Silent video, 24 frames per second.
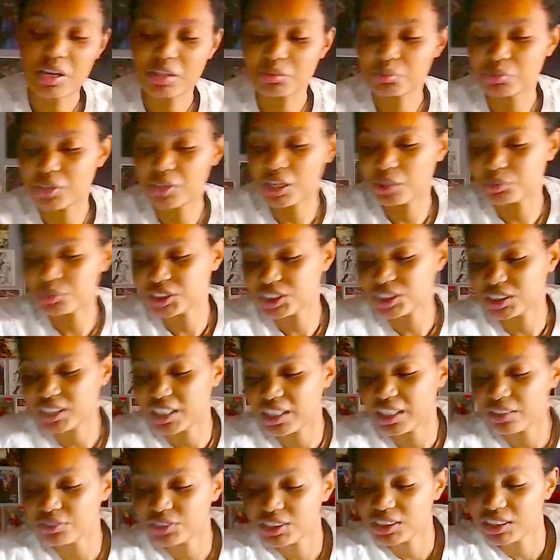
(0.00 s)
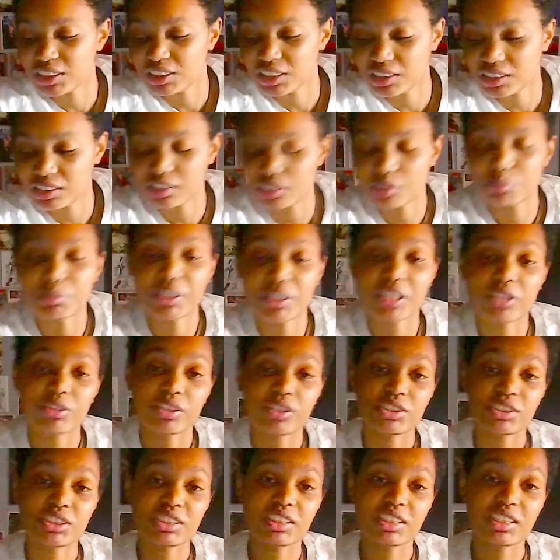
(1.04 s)
probably just have these sitting in the background
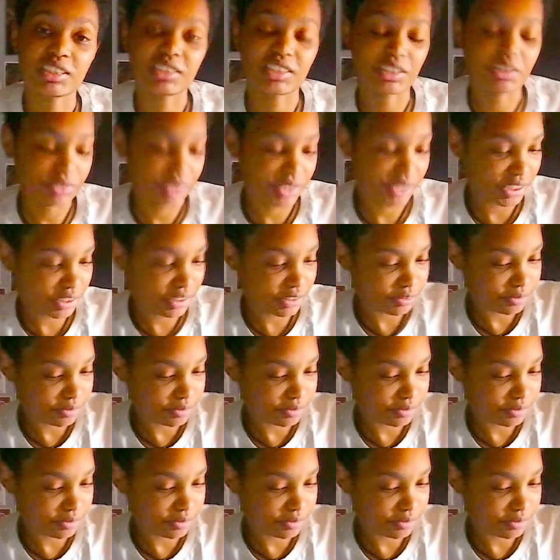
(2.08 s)
just in case I ever need it.